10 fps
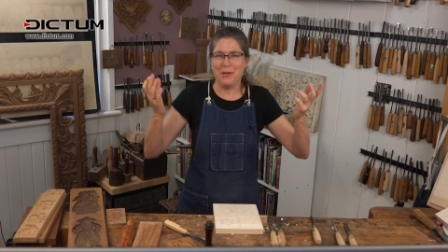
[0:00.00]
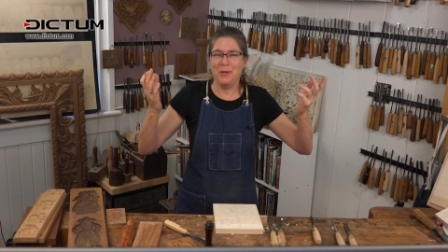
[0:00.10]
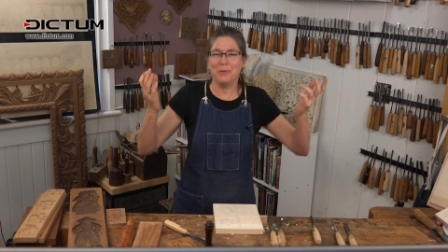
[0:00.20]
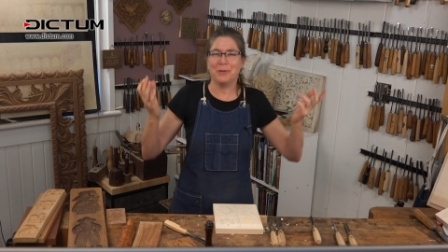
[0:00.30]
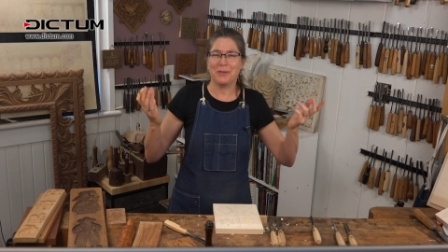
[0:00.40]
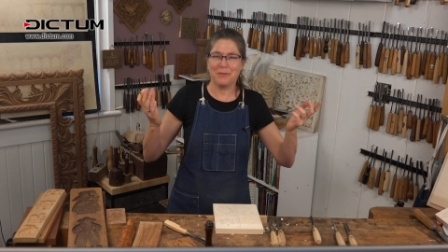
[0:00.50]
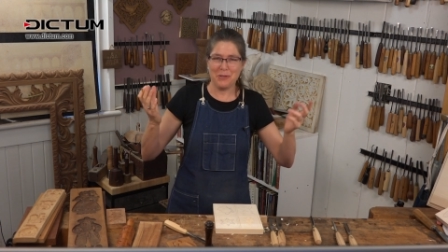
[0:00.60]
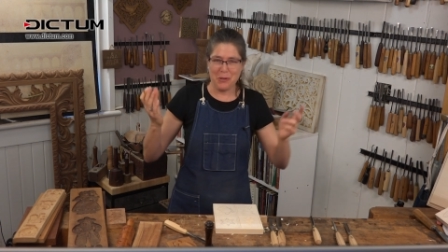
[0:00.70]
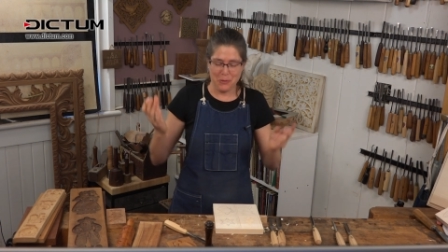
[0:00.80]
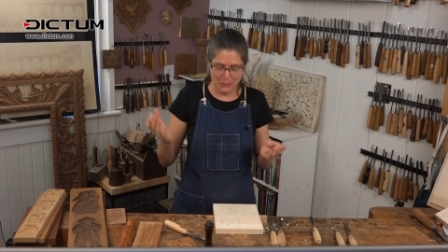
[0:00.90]
Who would have
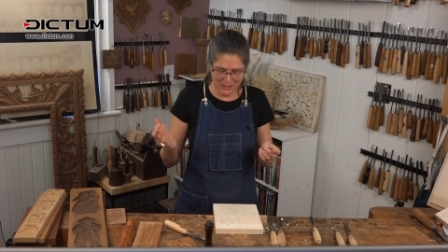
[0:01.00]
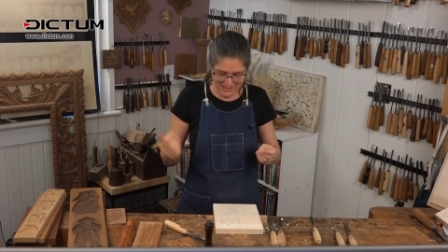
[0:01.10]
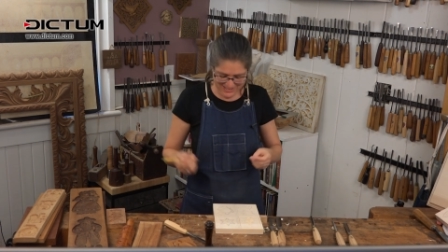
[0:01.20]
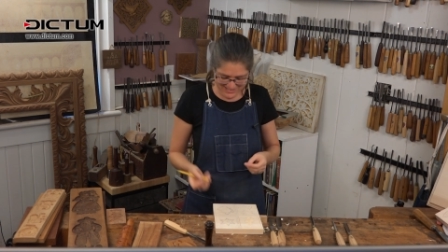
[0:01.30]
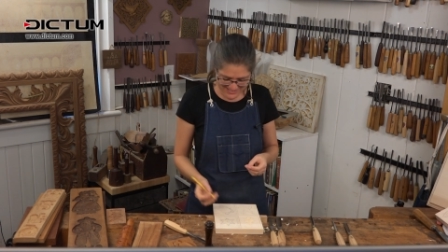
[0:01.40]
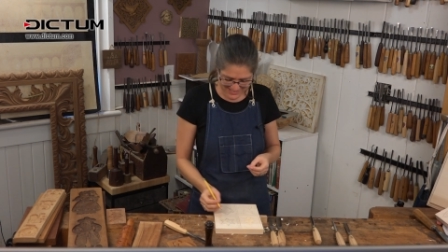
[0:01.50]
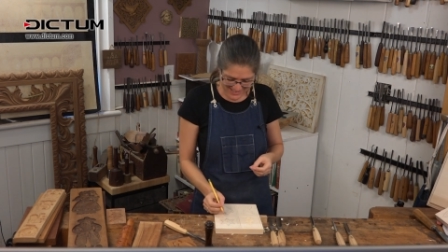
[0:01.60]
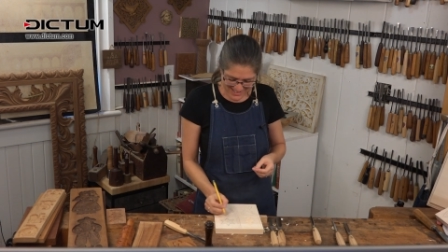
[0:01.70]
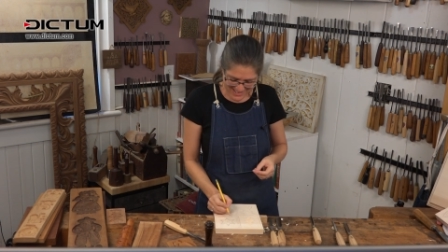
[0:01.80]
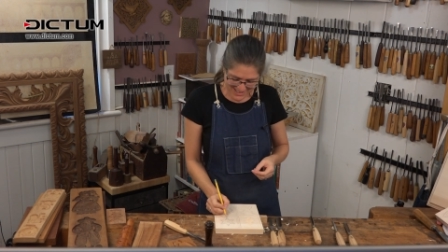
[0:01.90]
known?
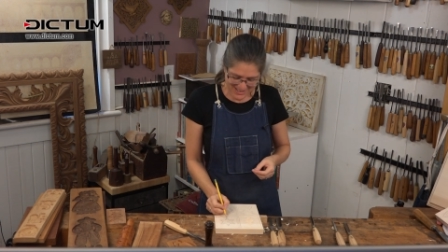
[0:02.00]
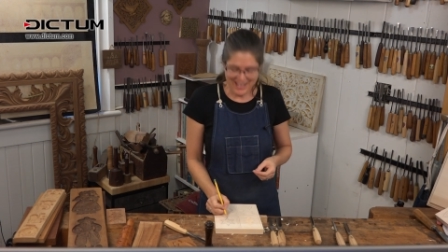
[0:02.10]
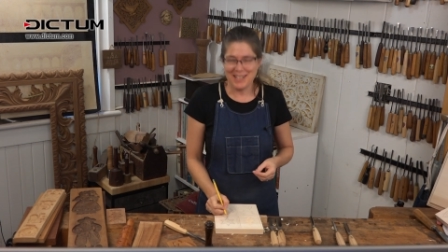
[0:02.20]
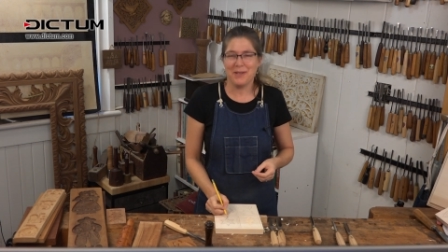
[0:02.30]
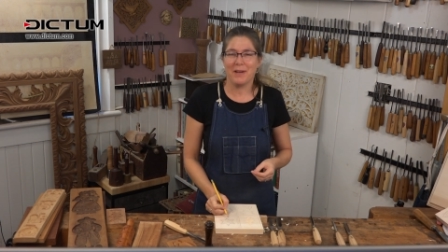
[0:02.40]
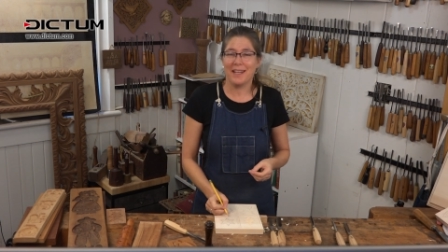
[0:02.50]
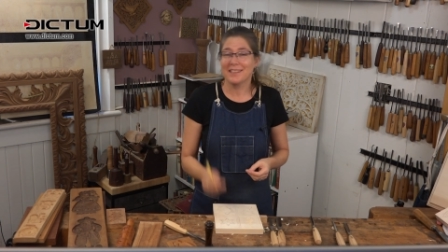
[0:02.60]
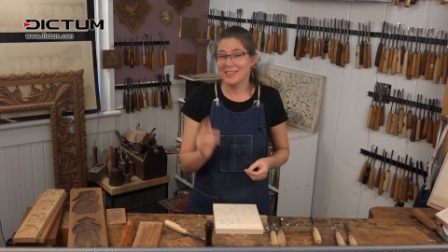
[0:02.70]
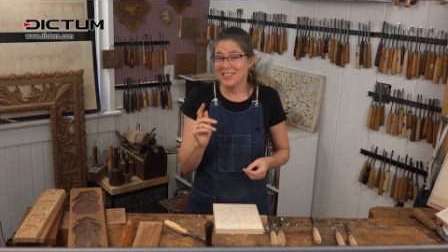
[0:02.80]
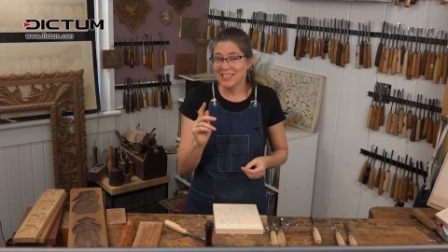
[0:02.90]
Anyway,
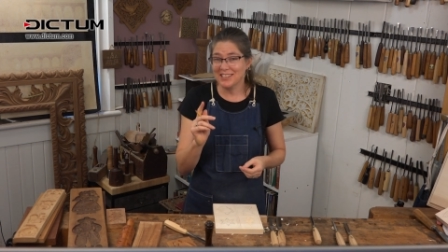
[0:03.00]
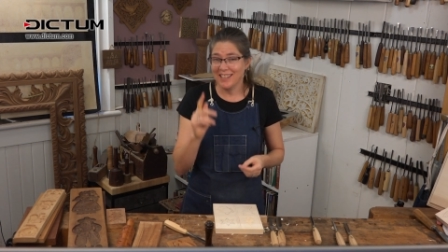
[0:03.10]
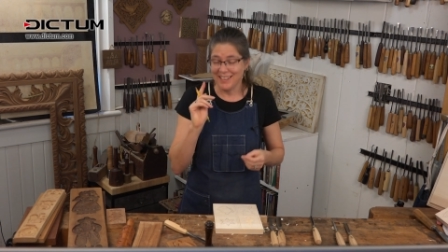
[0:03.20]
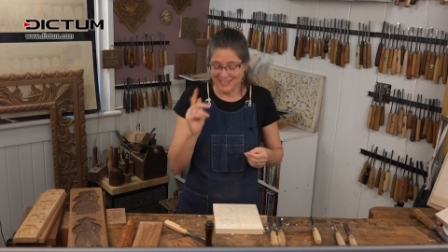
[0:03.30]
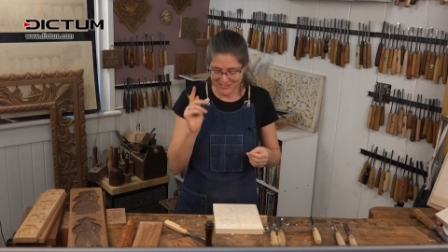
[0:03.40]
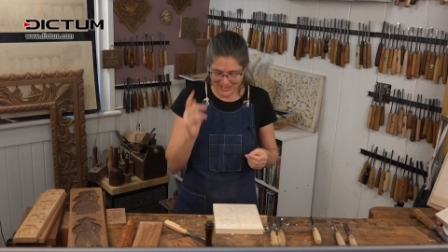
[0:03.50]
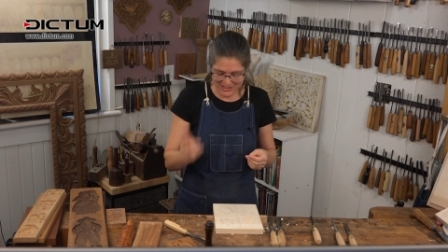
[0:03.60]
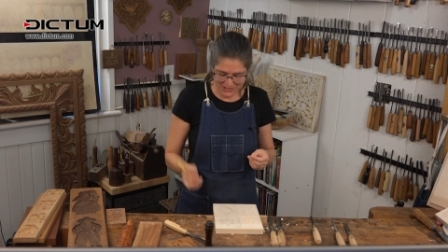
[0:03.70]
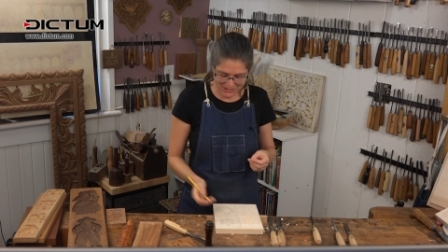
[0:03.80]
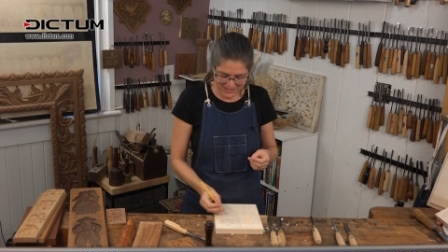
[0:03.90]
6 sides. I've
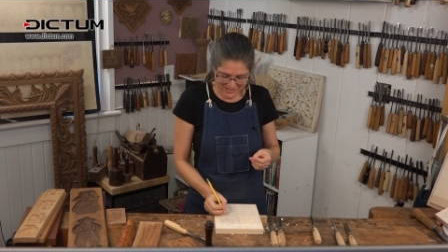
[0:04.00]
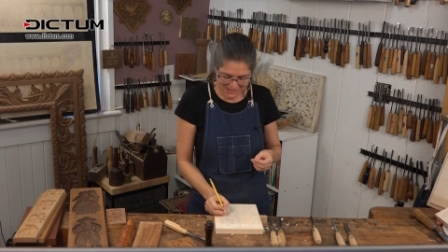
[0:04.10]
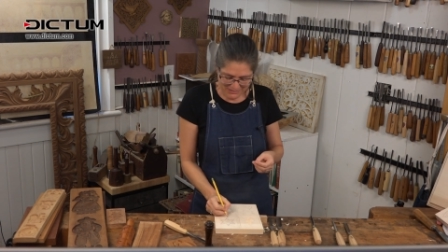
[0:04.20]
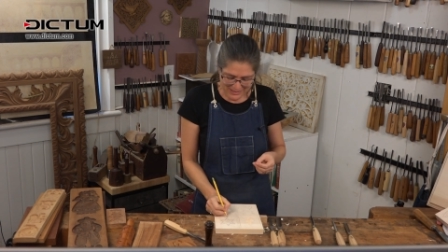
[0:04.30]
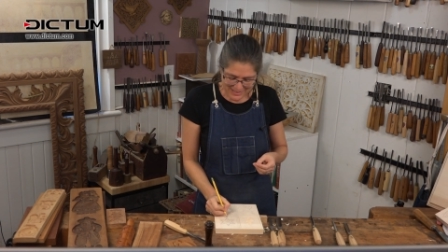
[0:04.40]
got it correct now.